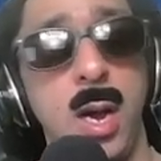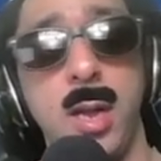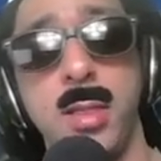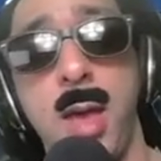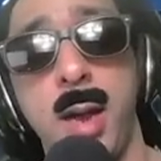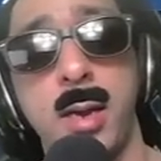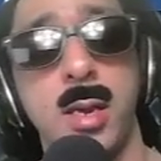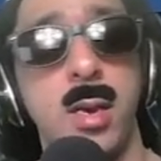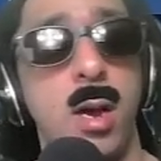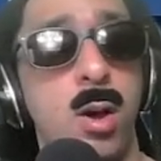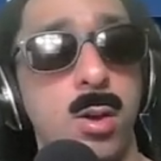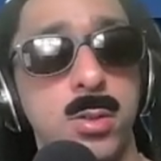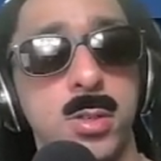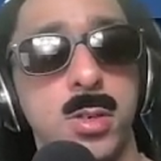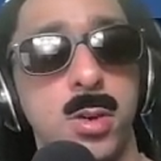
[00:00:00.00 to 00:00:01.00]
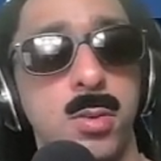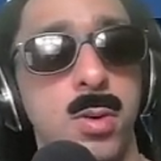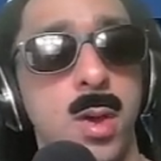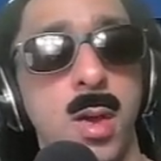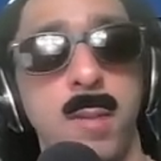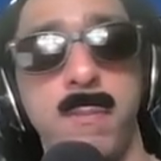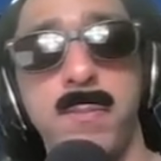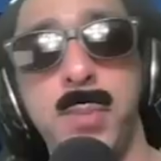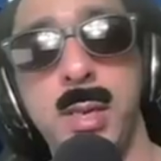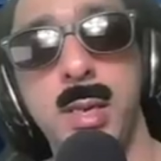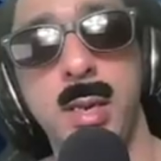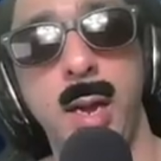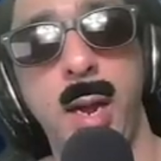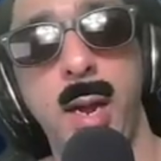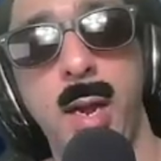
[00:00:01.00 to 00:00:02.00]
that could also
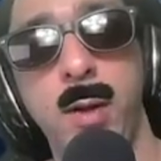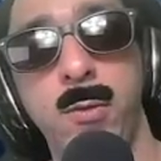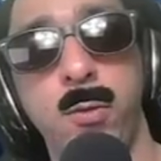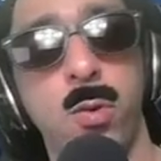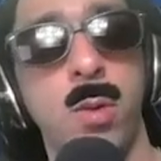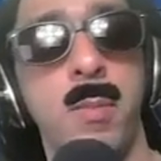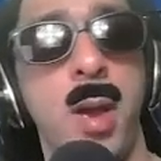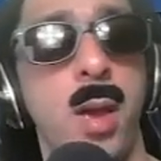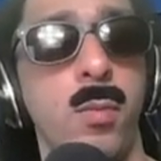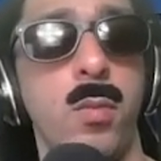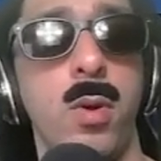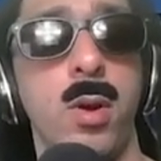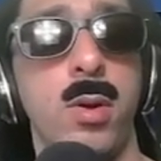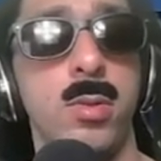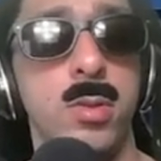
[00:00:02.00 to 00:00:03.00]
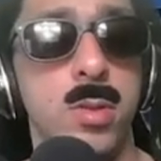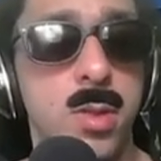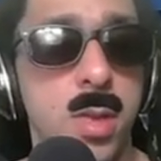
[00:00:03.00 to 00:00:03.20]
be a format where